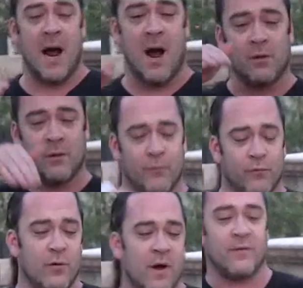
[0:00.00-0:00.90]
and out
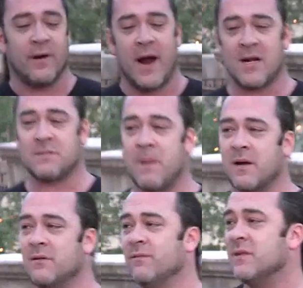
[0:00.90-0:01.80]
and through every
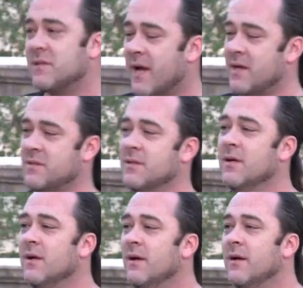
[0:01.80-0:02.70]
aspect of this case.
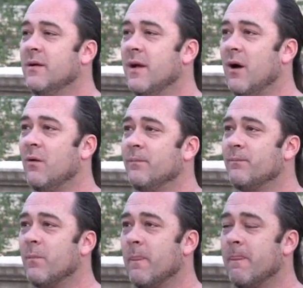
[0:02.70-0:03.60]
Now,
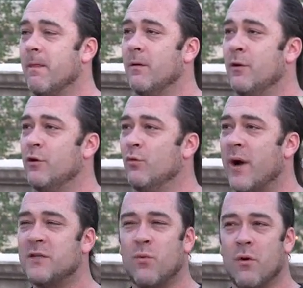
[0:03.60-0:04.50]
a new
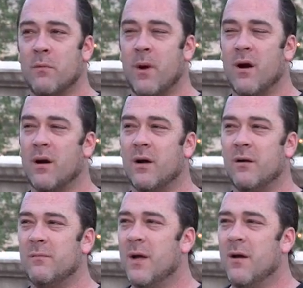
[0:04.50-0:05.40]
race war in
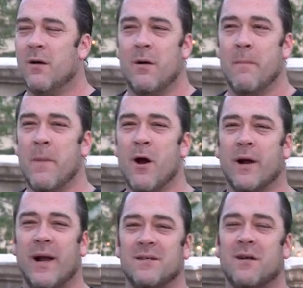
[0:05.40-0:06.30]
America?
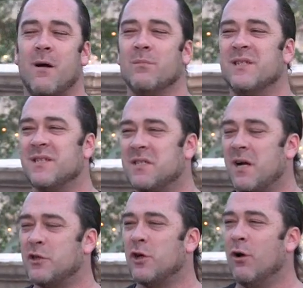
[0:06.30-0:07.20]
America has come
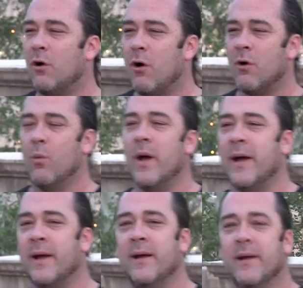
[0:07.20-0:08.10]
such a long
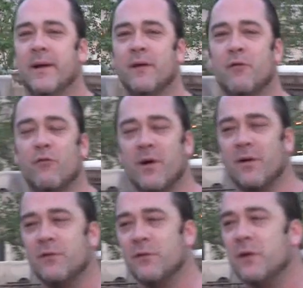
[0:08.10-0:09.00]
way in
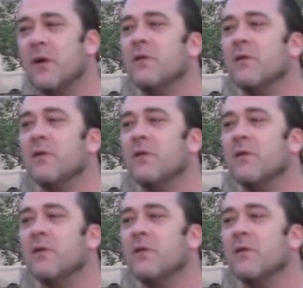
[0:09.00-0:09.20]
300